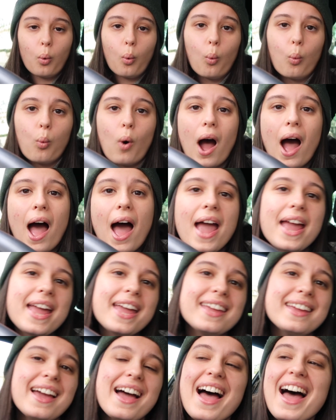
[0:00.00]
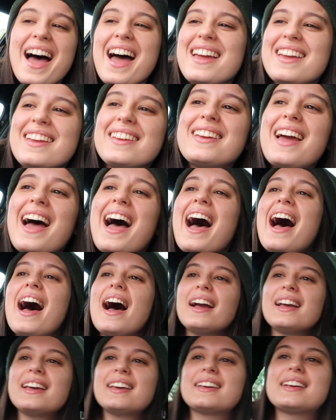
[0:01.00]
Way, yeah,
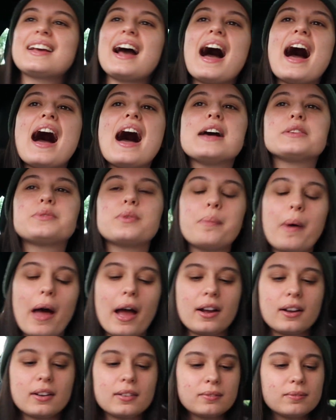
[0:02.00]
yeah, guys, we're back.